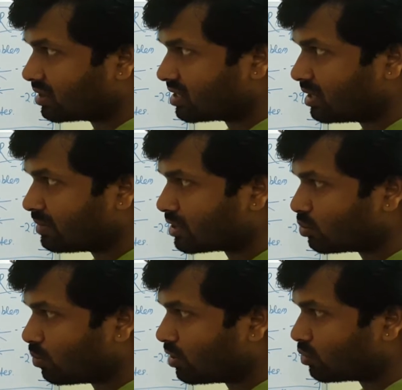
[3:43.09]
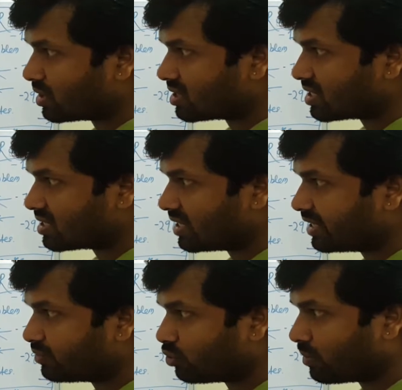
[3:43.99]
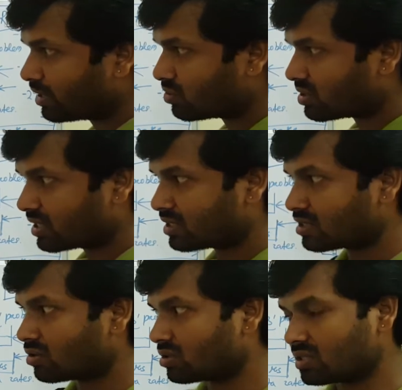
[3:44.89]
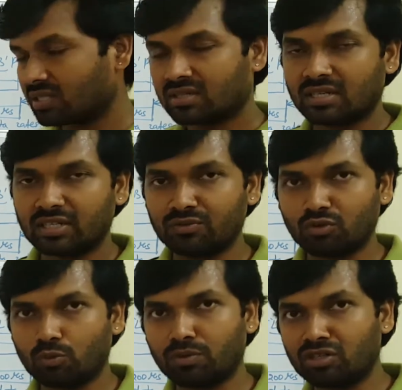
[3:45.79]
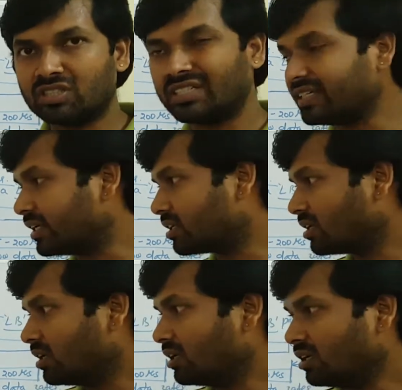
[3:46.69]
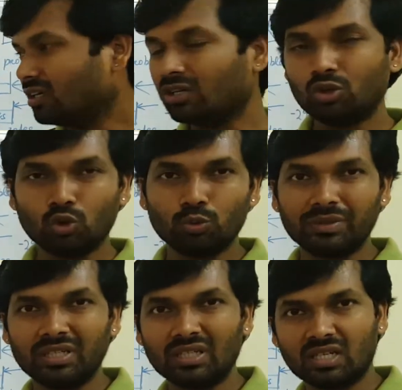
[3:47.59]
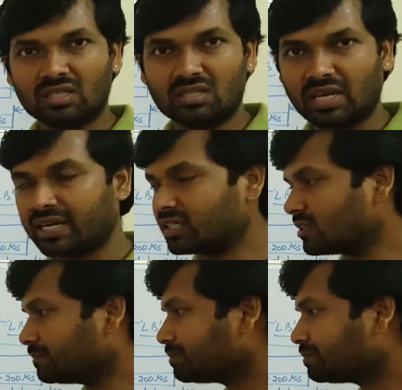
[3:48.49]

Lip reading: same as format 1, 684 microseconds or 684.38 to be exact.